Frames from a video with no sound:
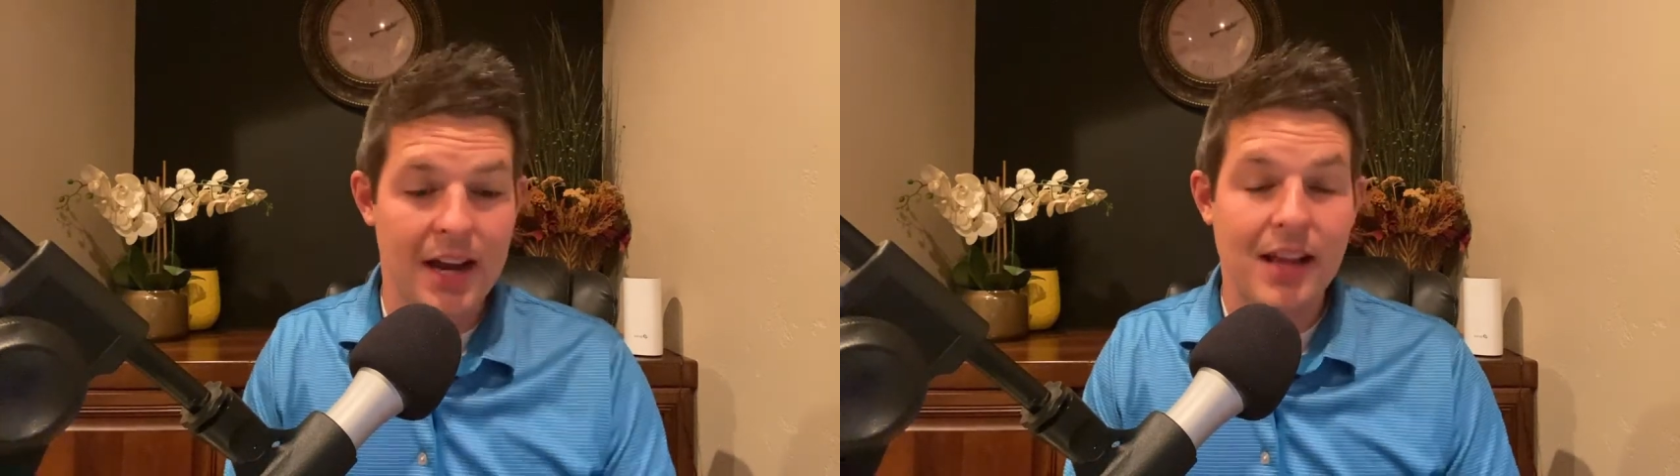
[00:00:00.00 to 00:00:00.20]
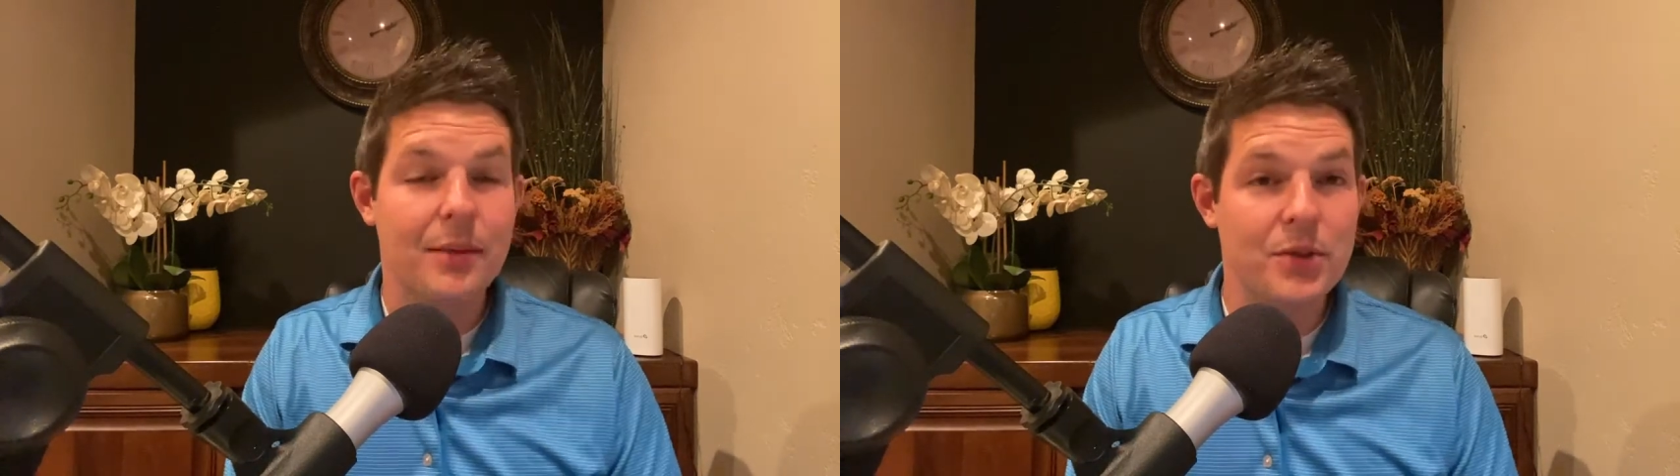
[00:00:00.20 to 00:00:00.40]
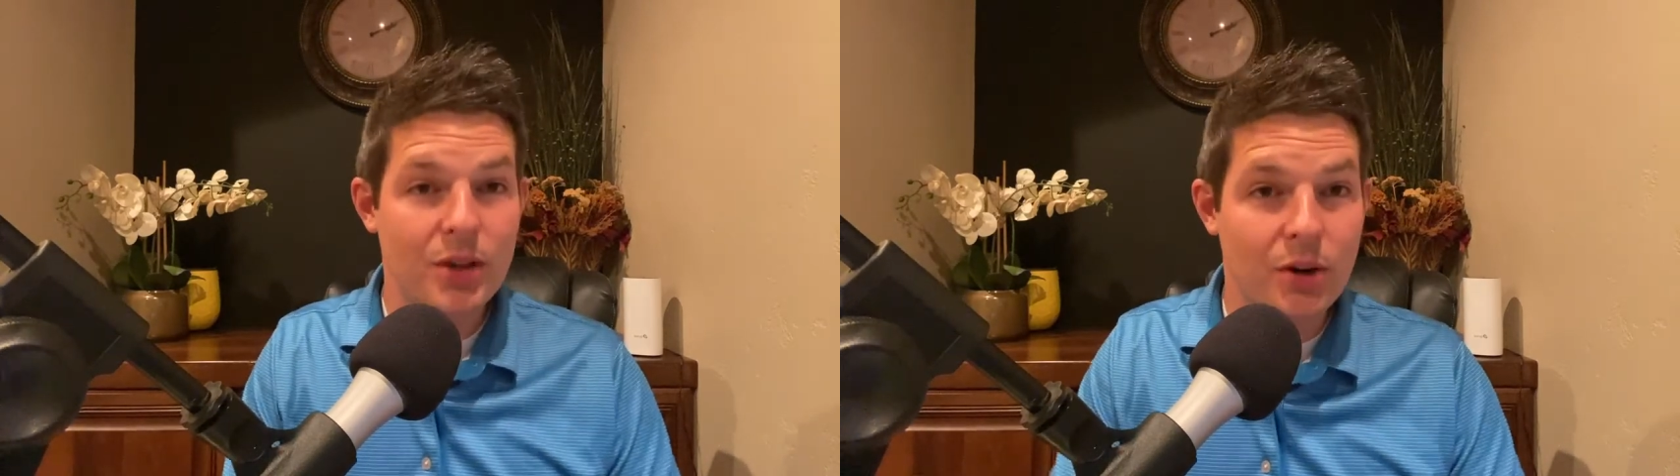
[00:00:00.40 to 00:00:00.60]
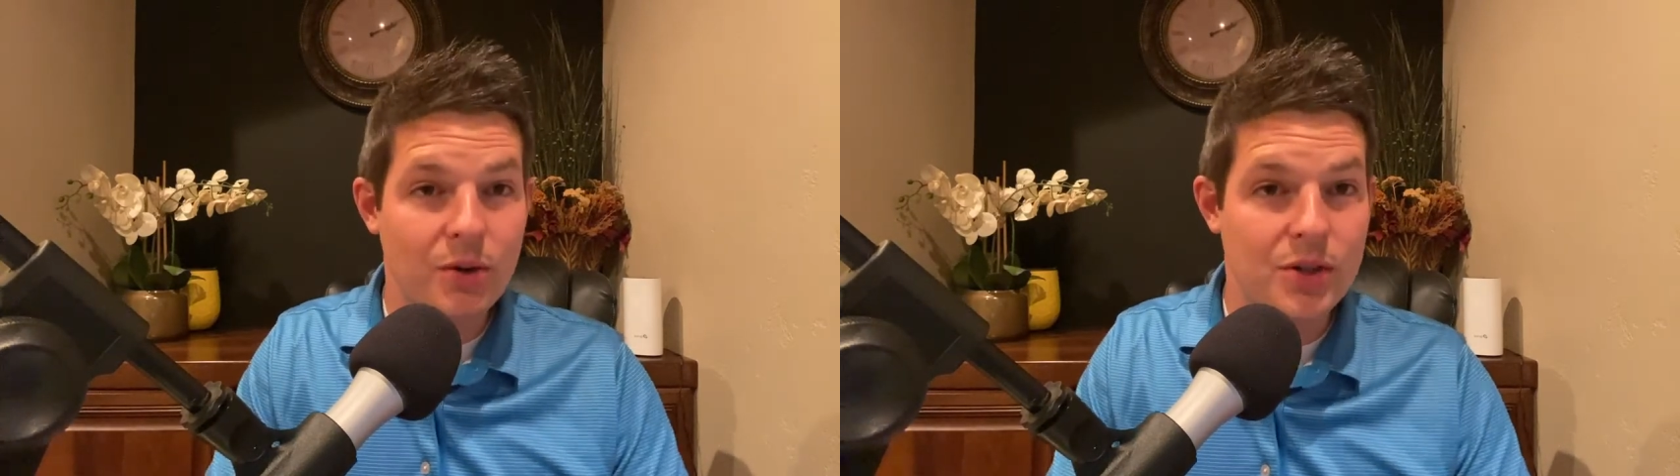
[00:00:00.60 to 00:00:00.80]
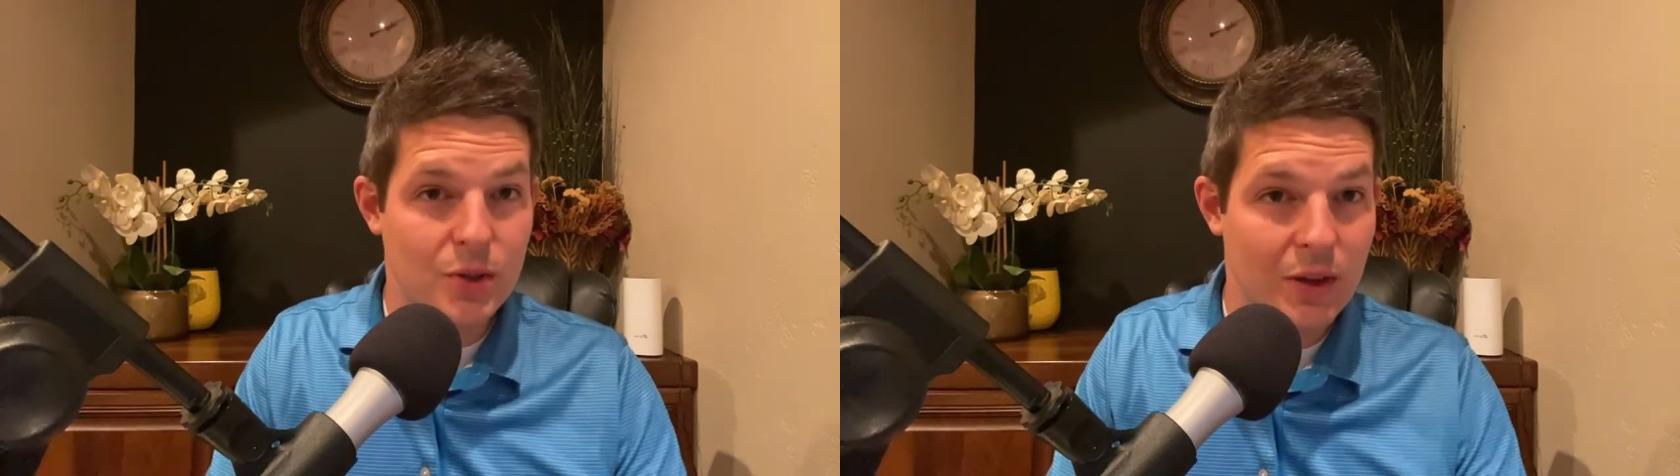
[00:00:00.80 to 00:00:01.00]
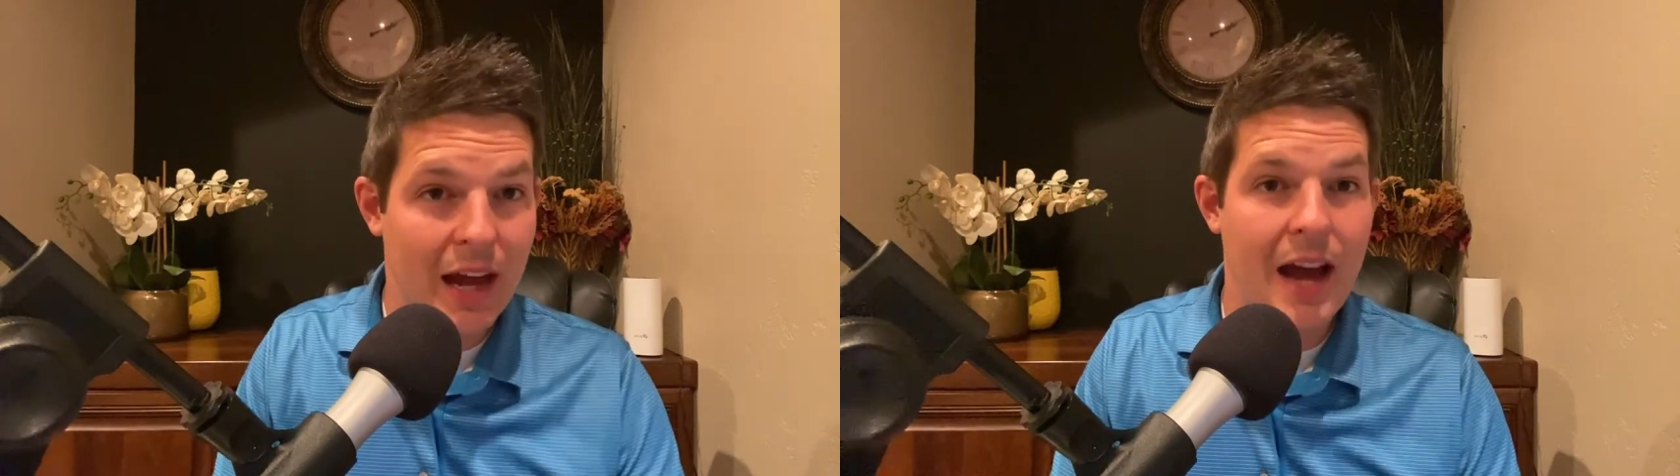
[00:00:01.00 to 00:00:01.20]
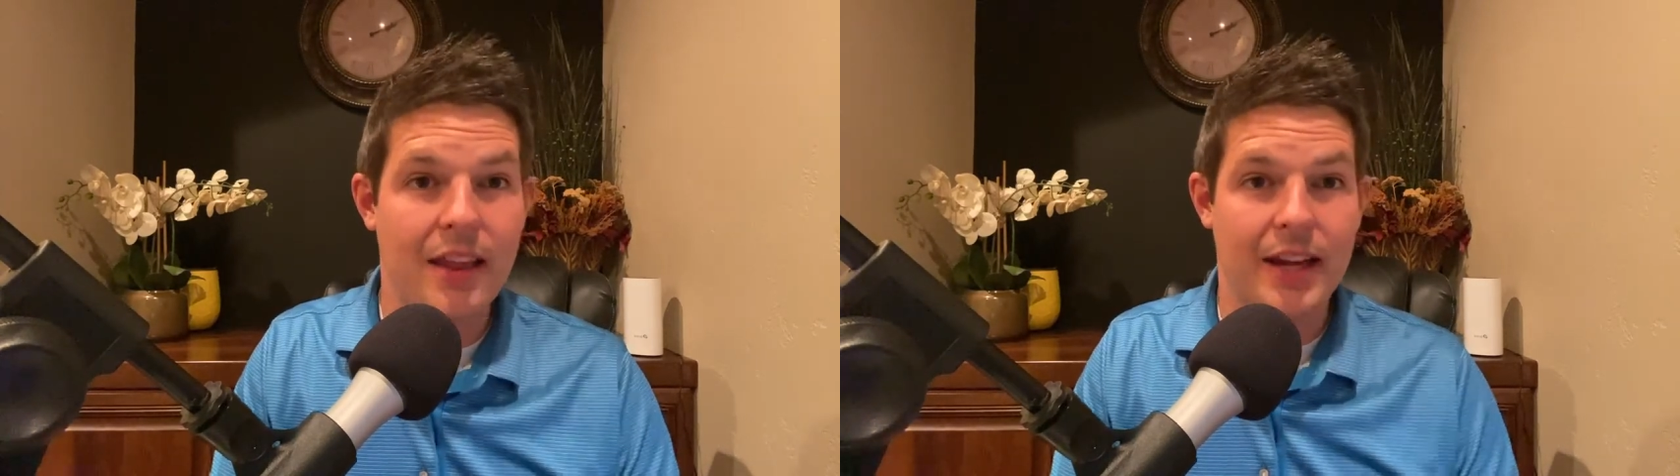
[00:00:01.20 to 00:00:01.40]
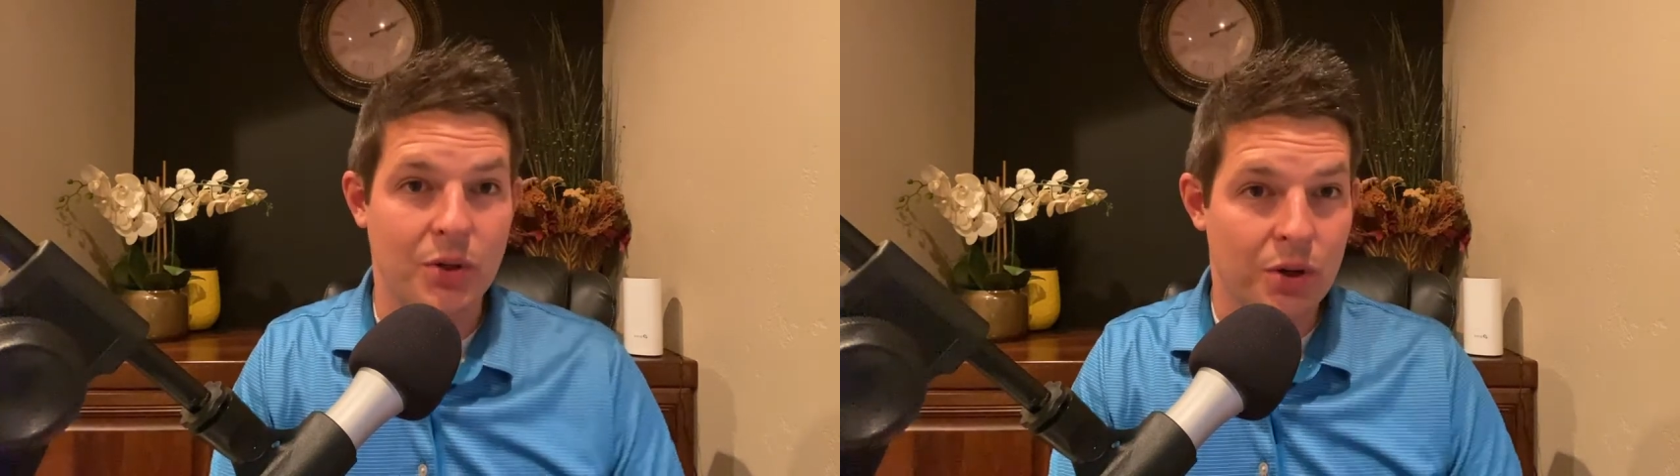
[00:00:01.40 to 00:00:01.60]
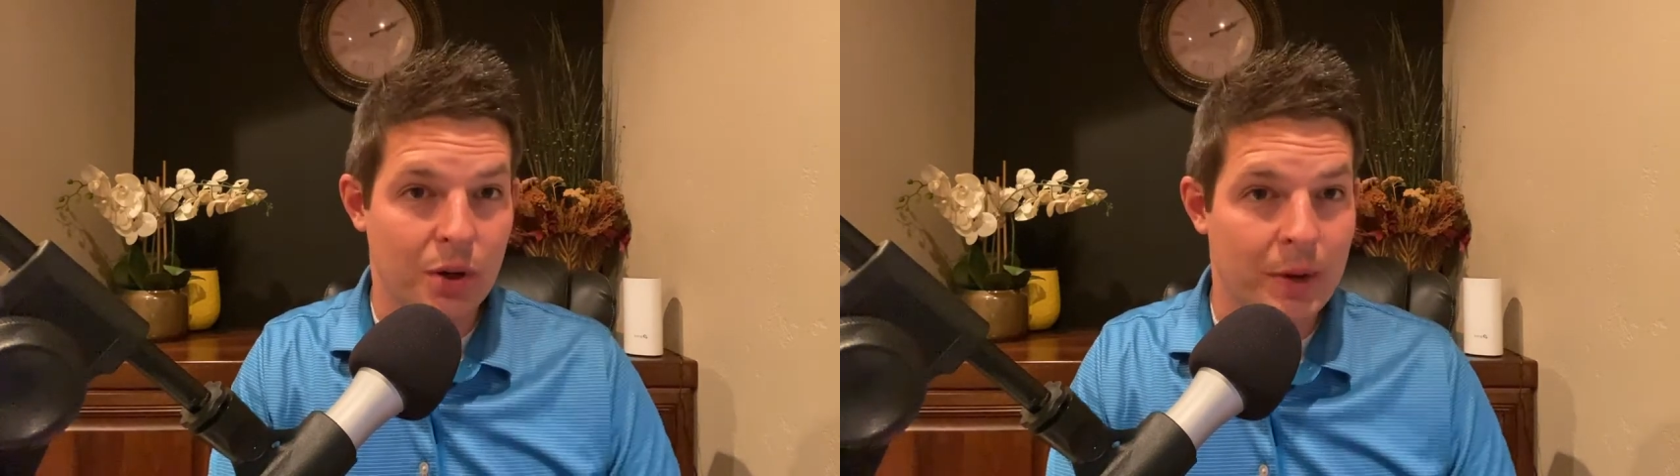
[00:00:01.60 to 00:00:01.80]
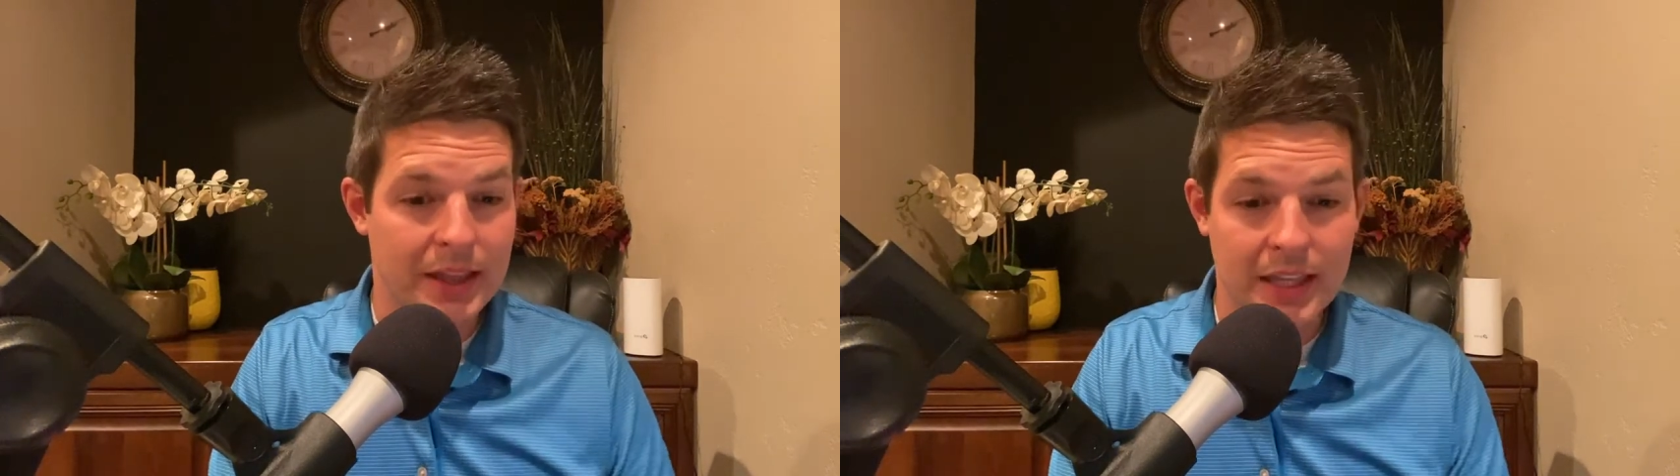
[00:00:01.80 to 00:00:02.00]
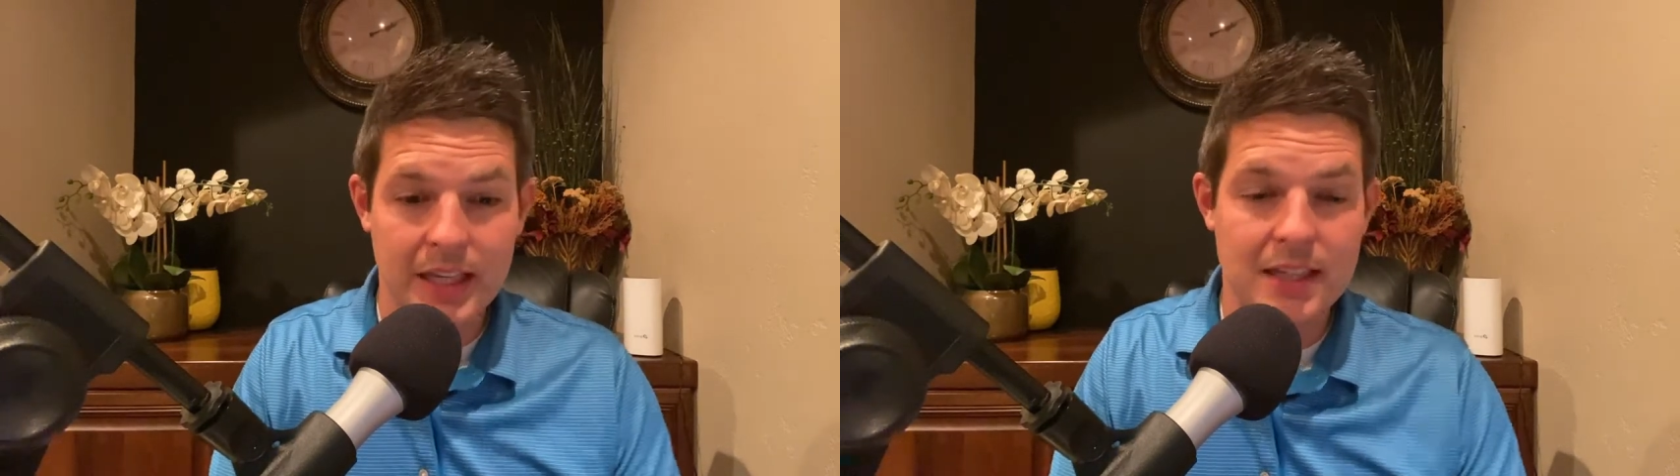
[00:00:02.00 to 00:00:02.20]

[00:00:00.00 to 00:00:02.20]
Let me go do that, like learn about this.